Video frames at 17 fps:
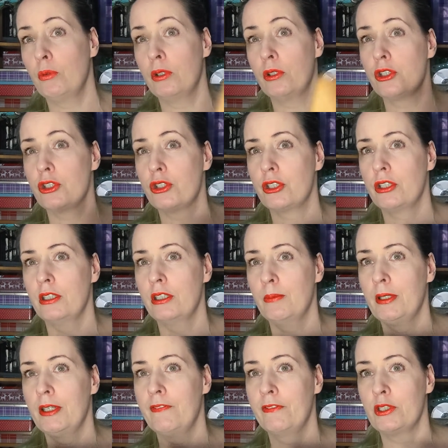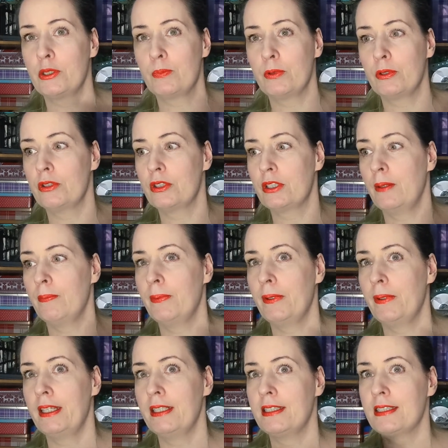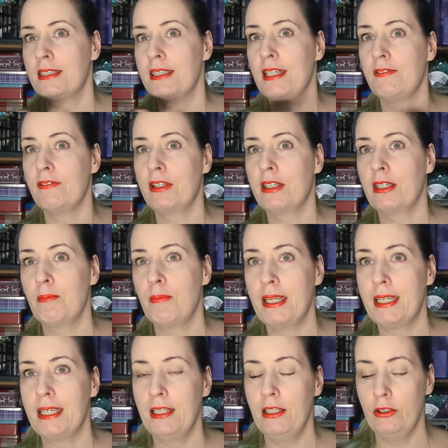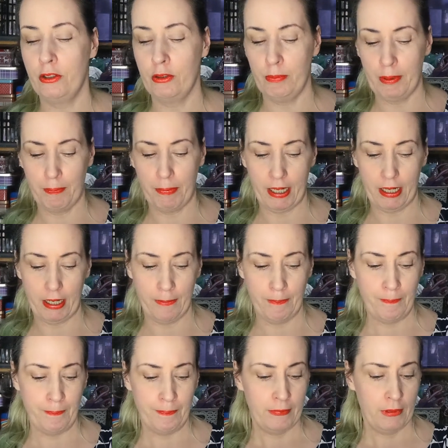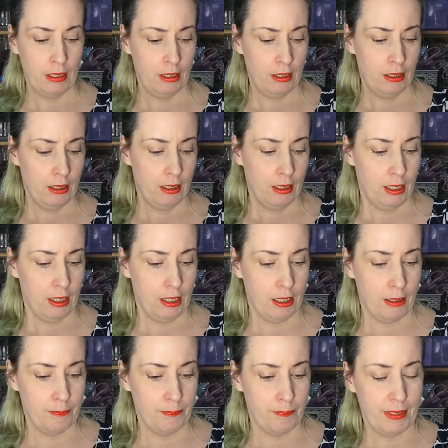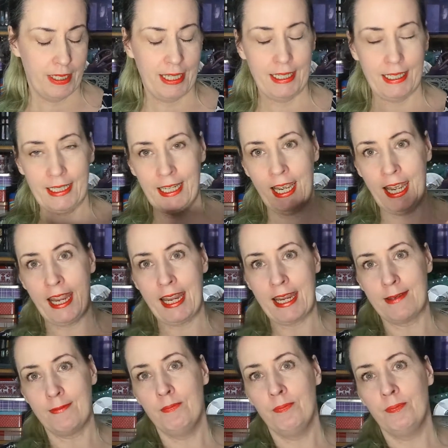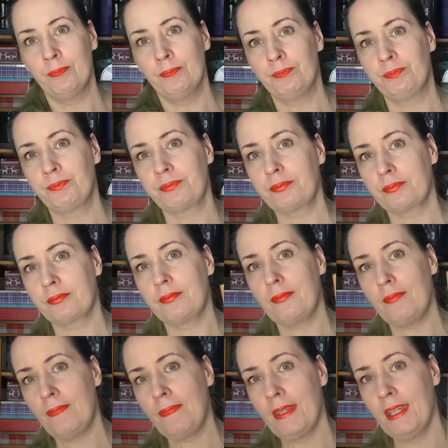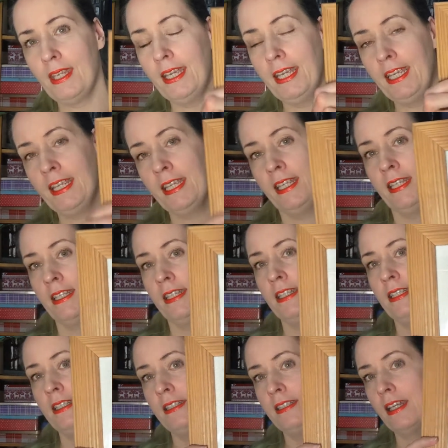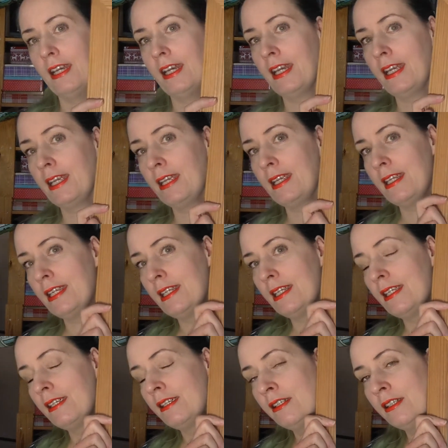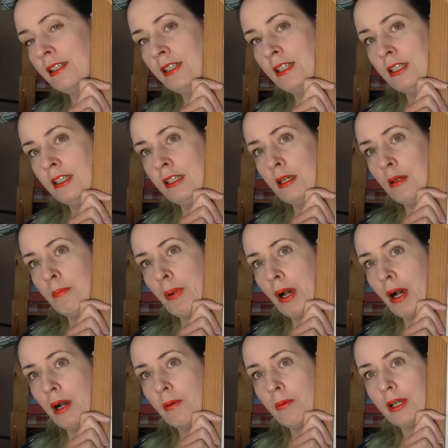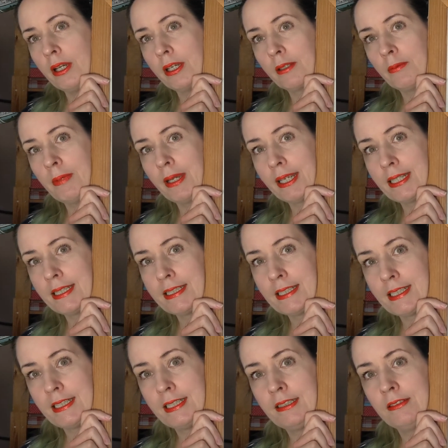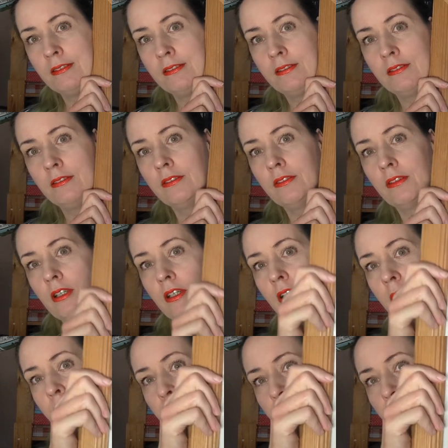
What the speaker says: a wash and a bit of a spruce up and see if I can make it look a bit better. It came in a Patchwork magazine a